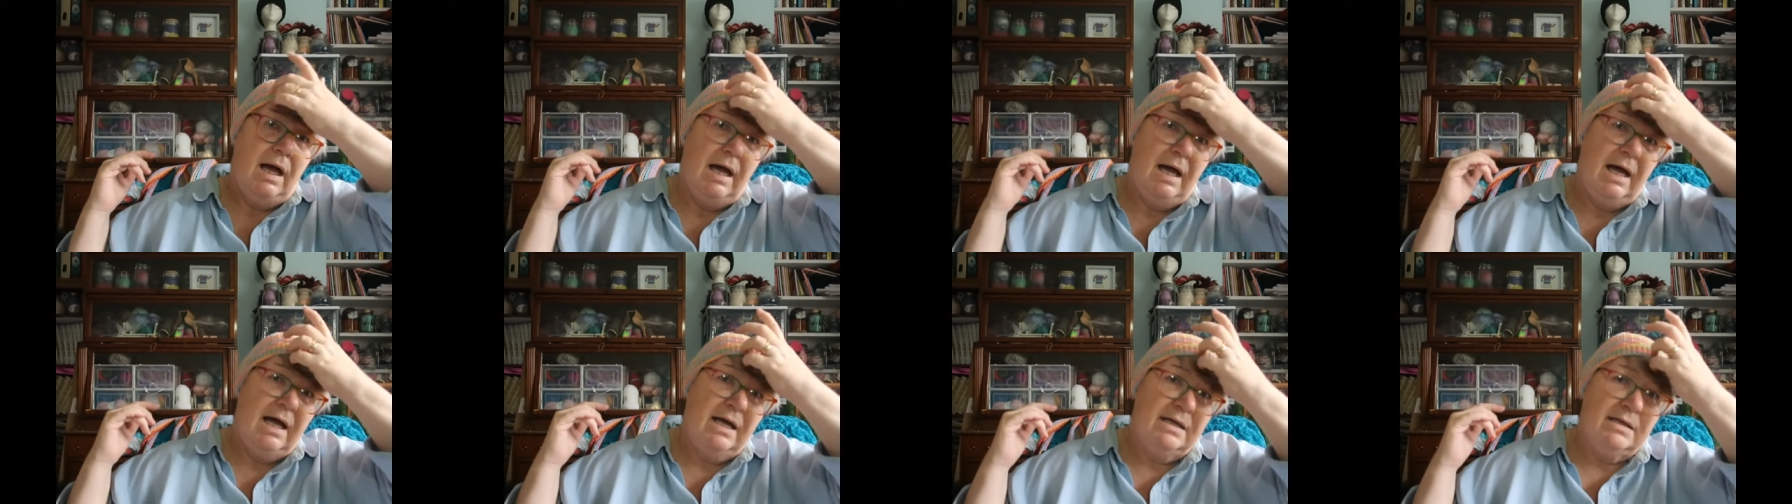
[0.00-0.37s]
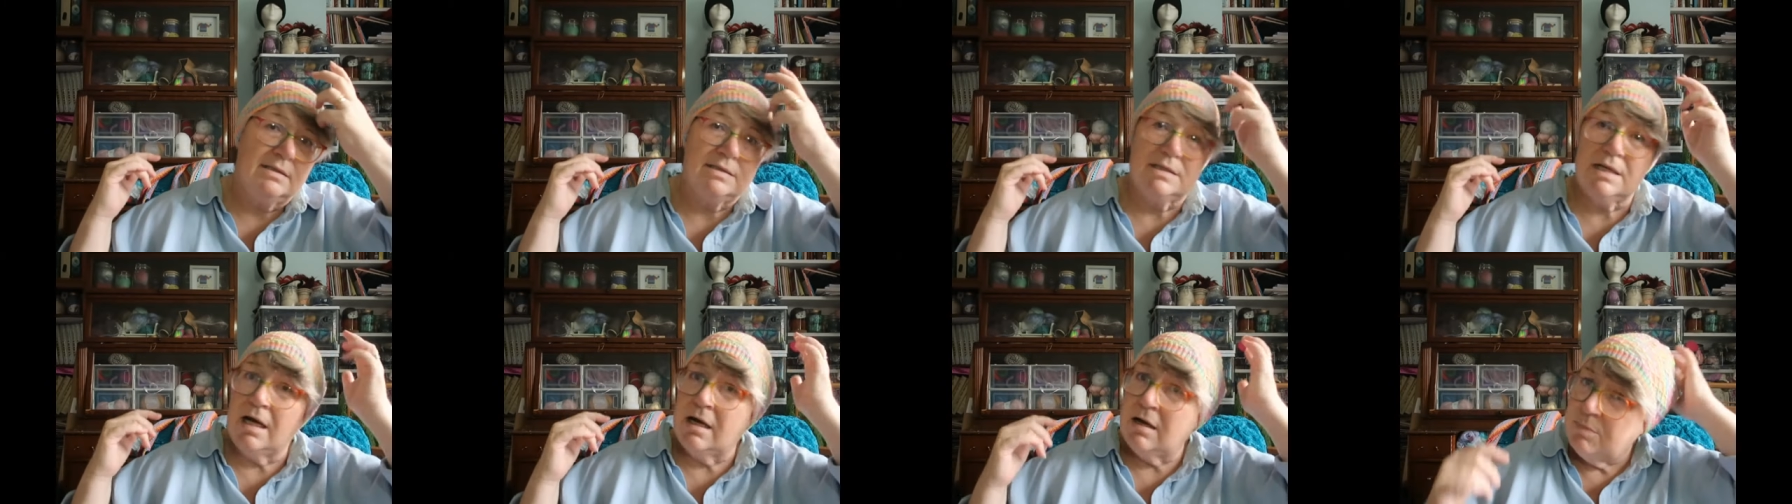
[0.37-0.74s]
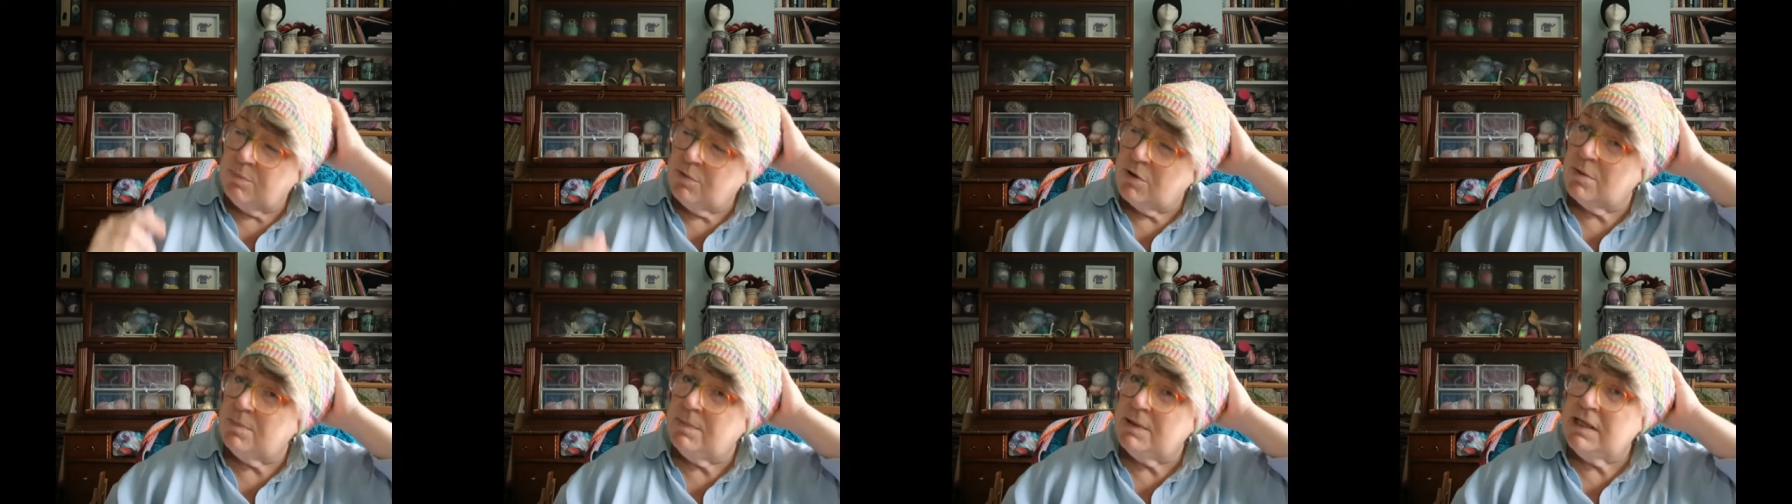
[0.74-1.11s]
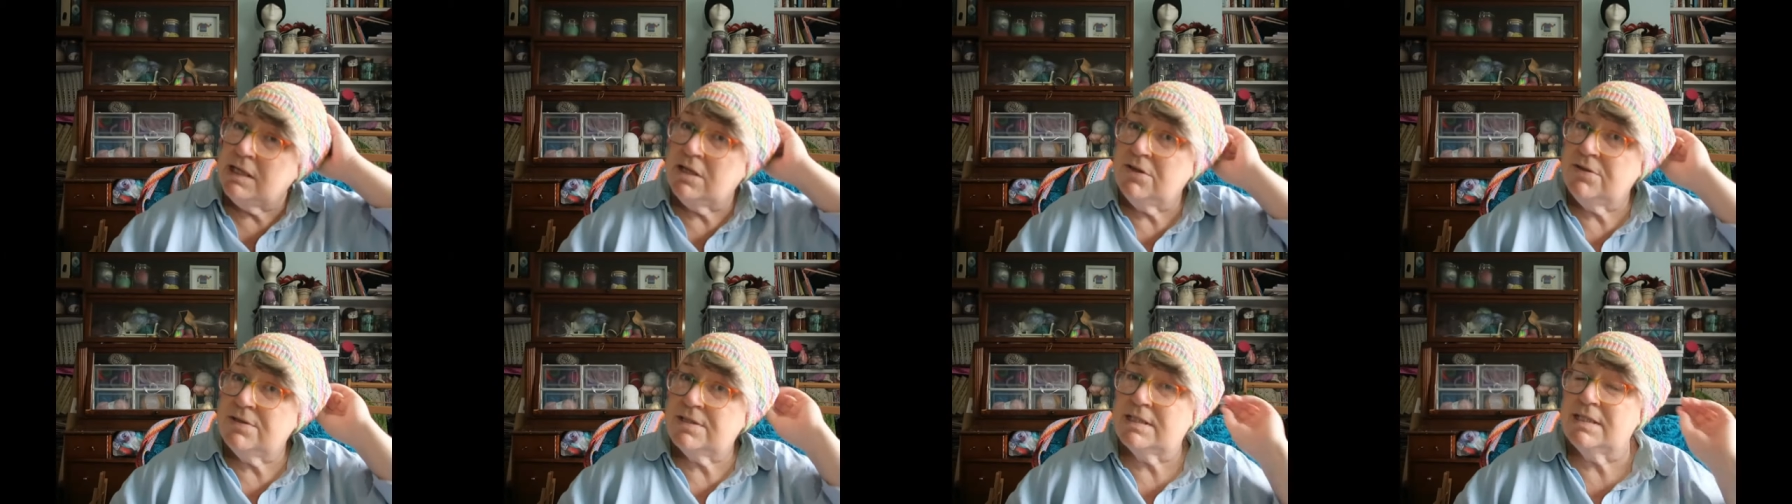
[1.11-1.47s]
And I'll probably
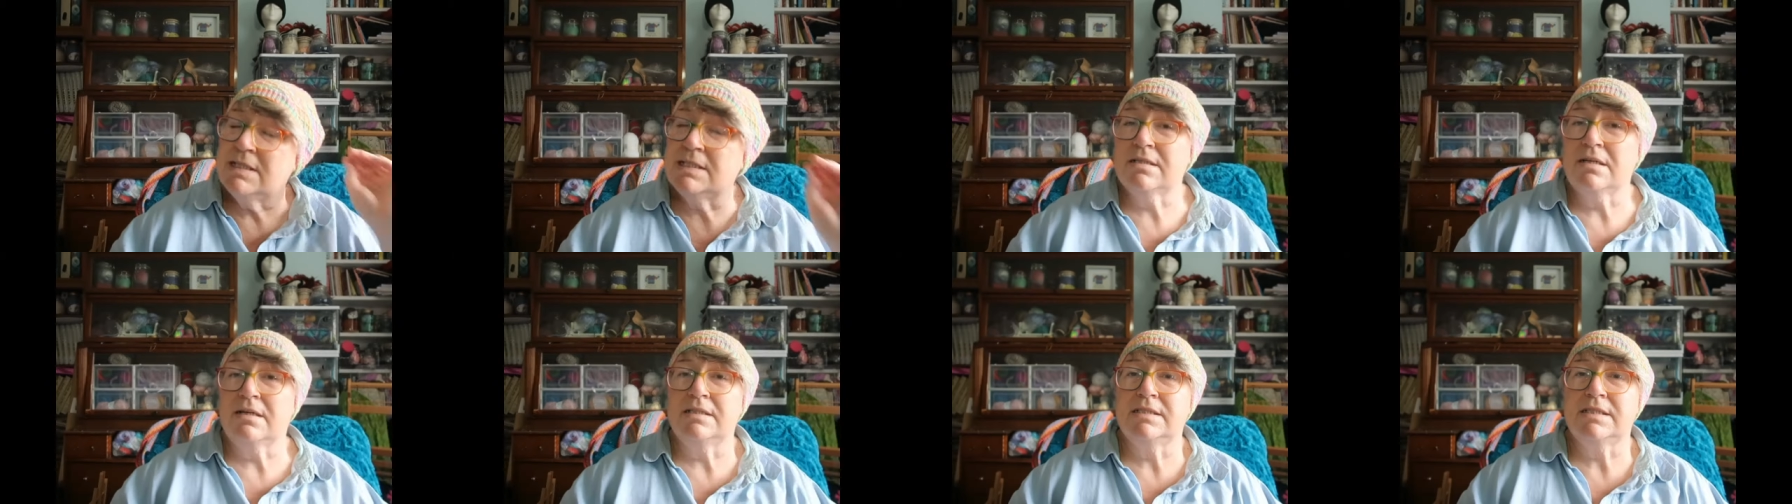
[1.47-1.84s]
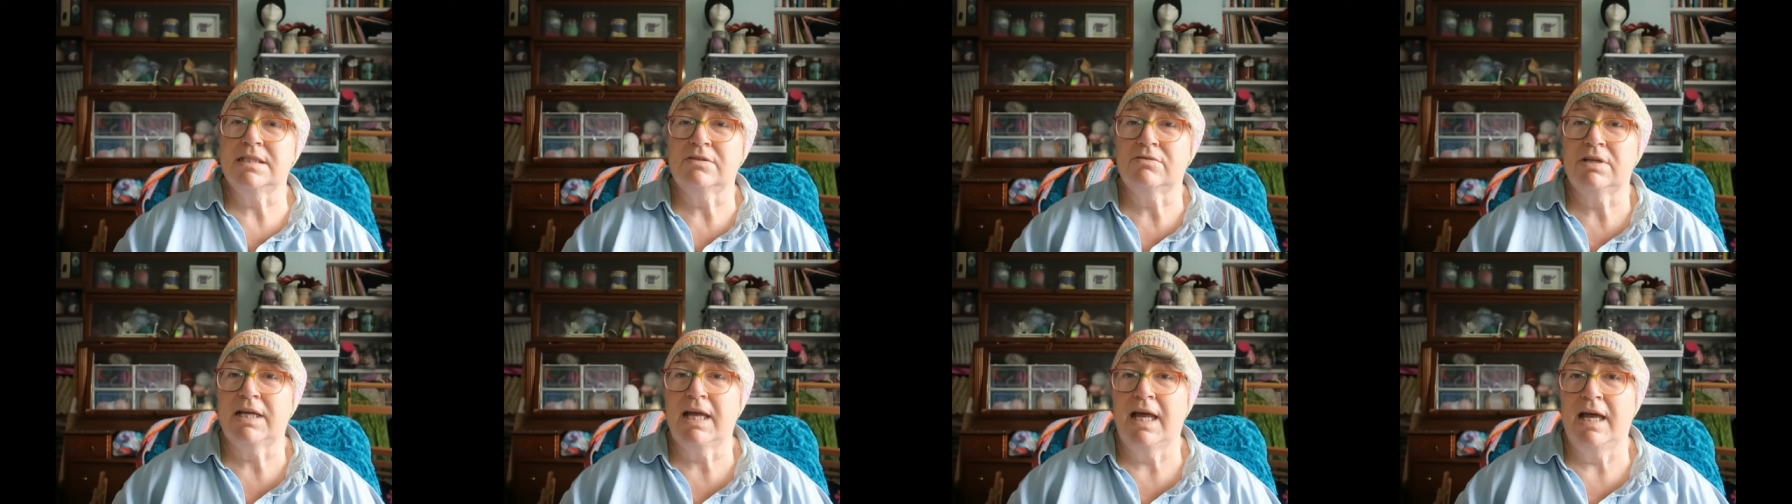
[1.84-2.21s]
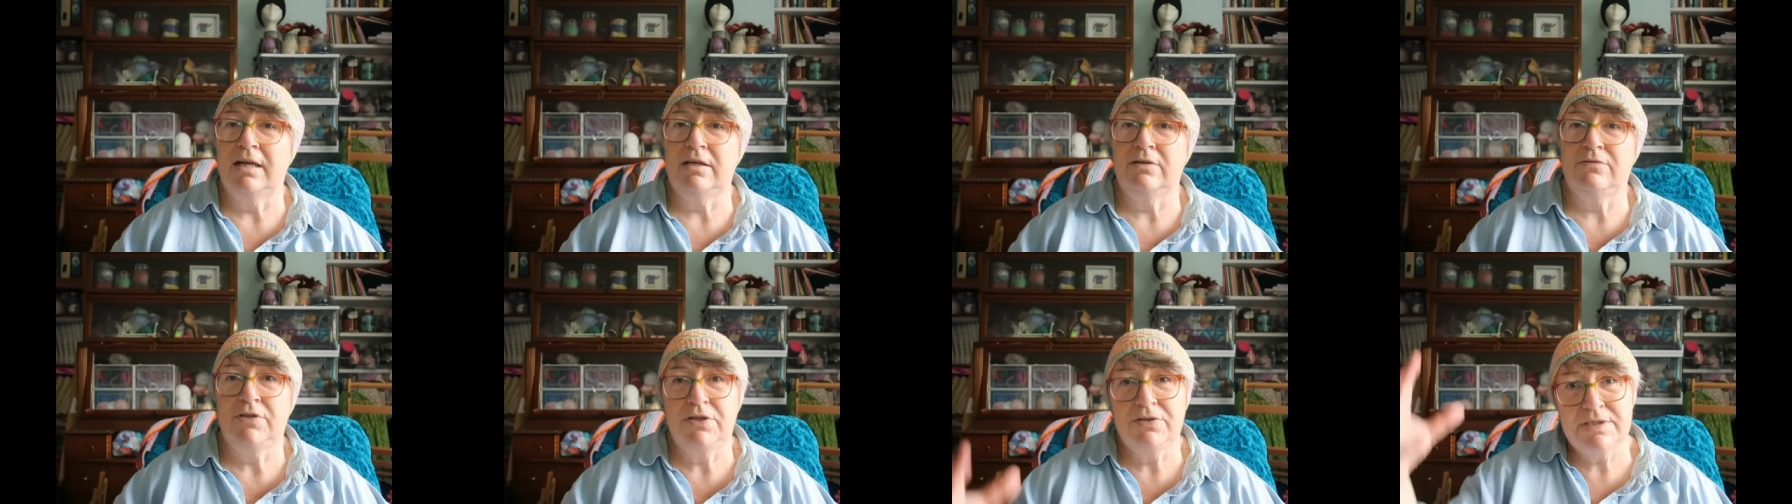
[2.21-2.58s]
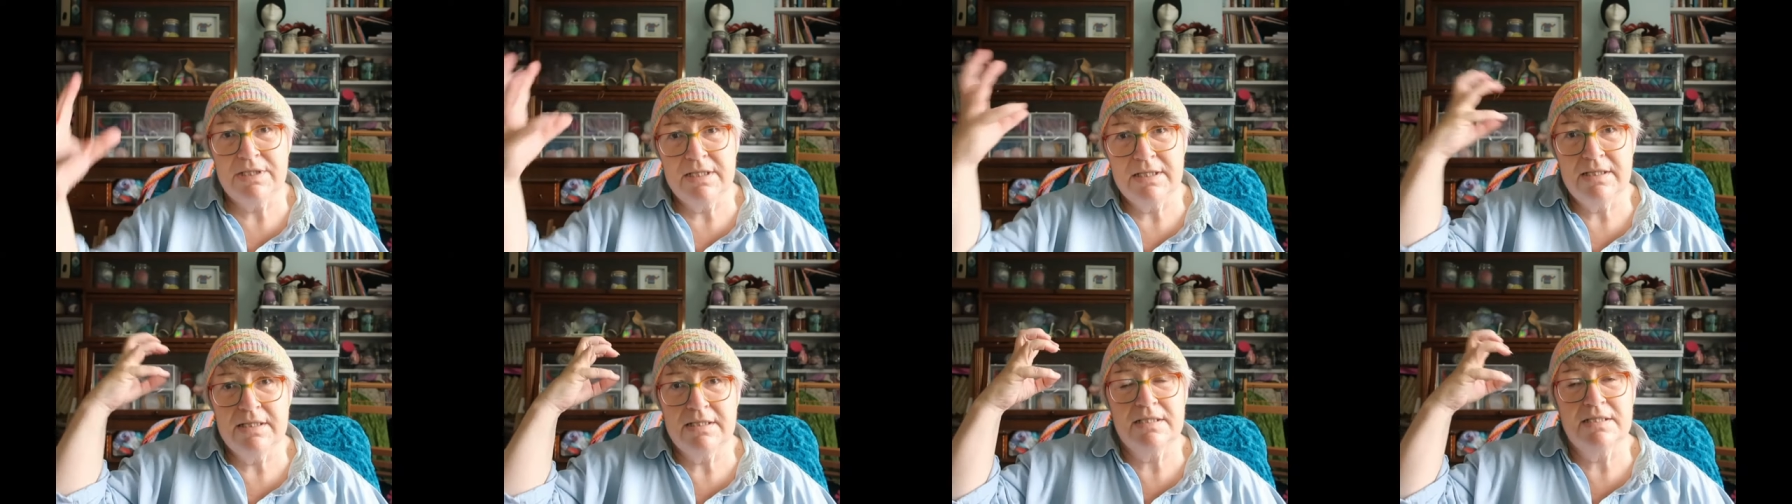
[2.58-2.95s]
use this idea again of
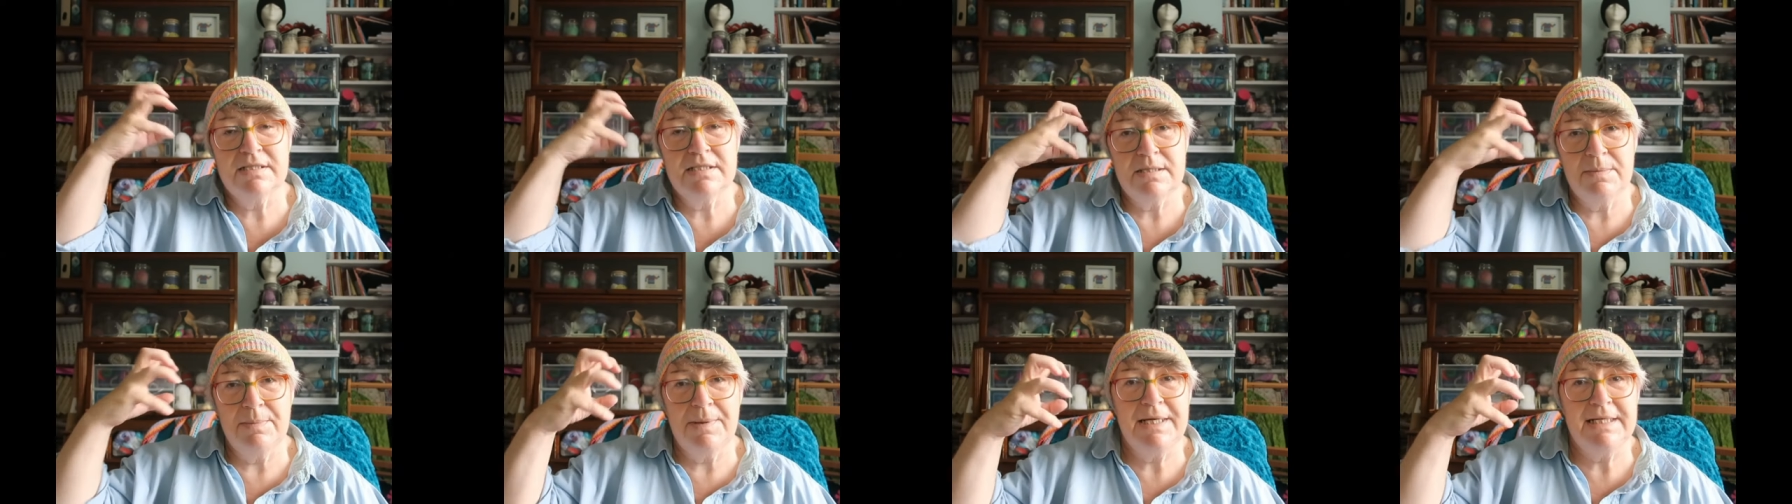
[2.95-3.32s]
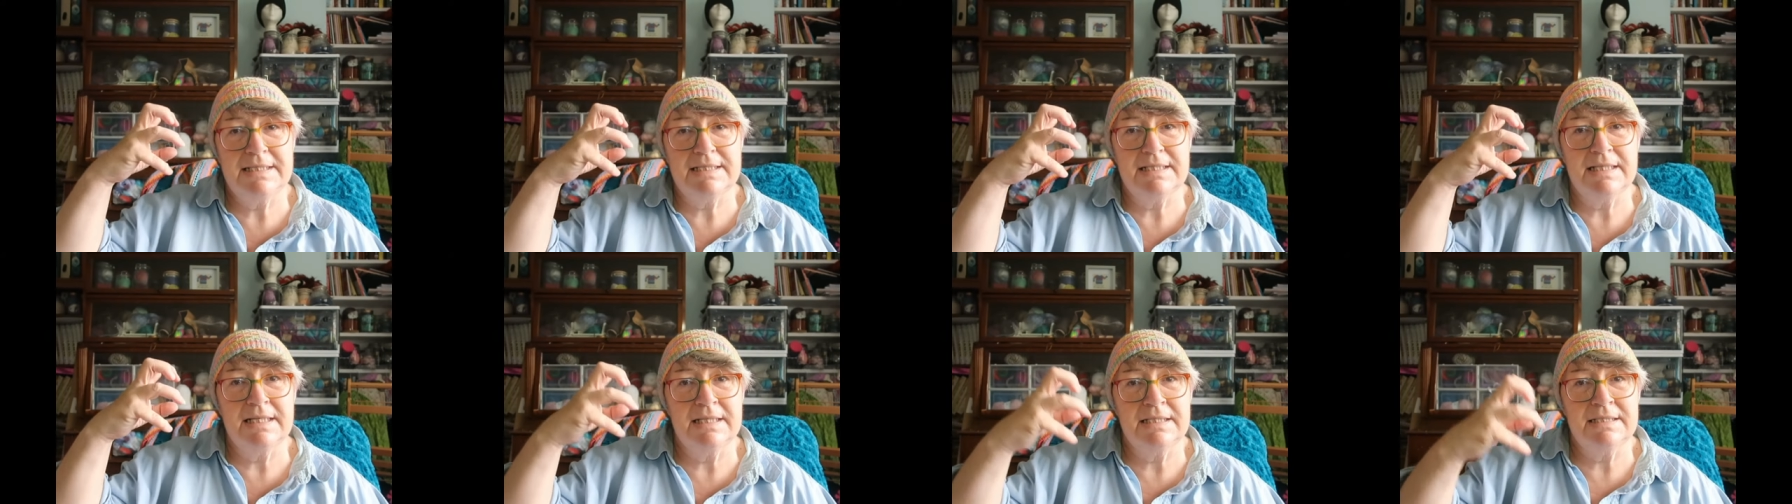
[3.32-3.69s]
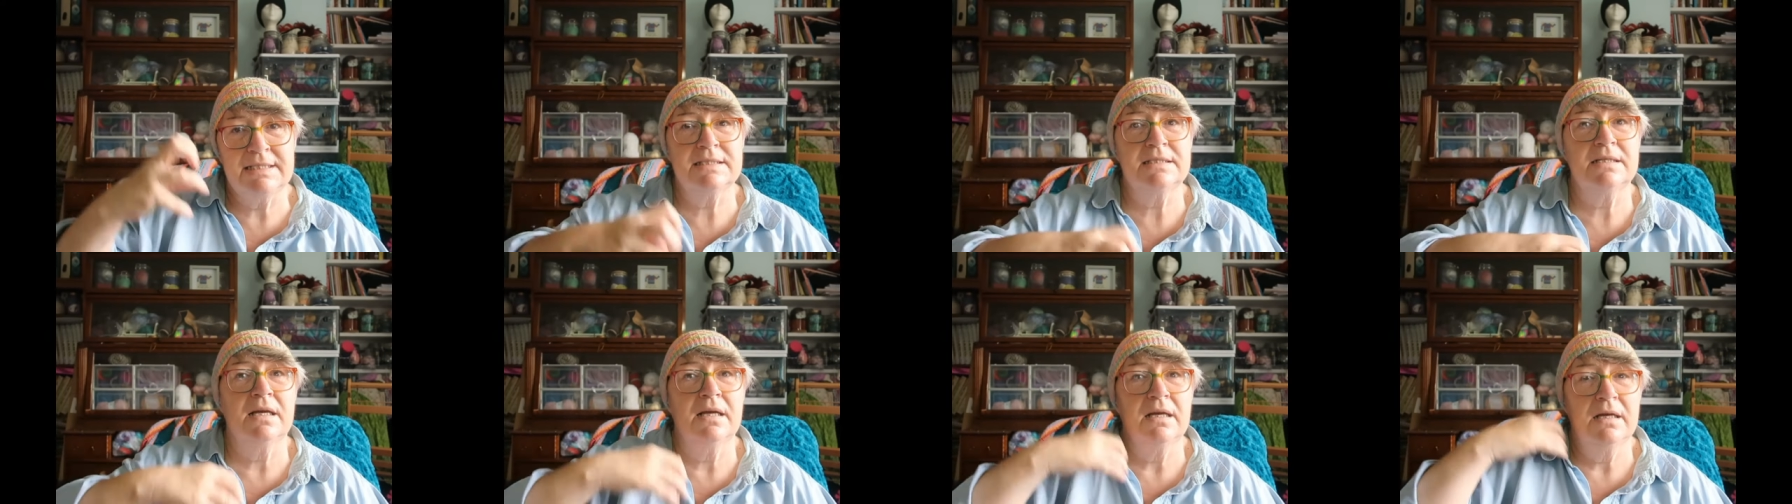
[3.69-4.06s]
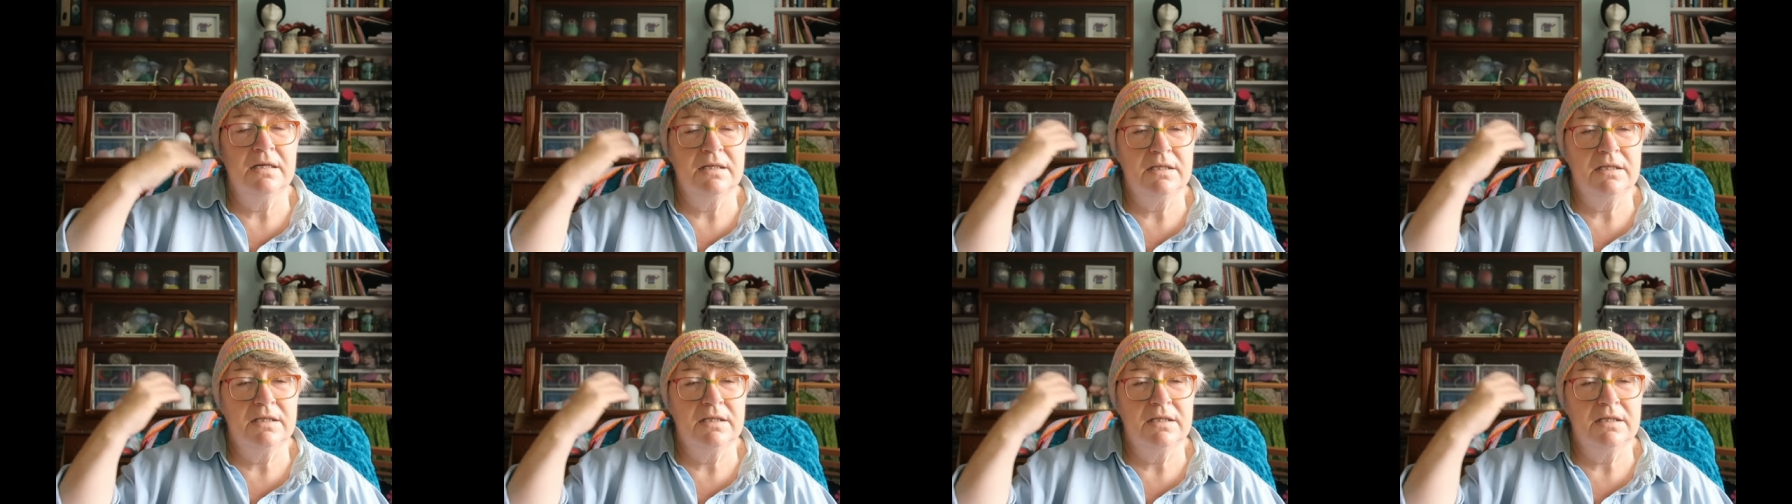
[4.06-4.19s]
using this as the basis,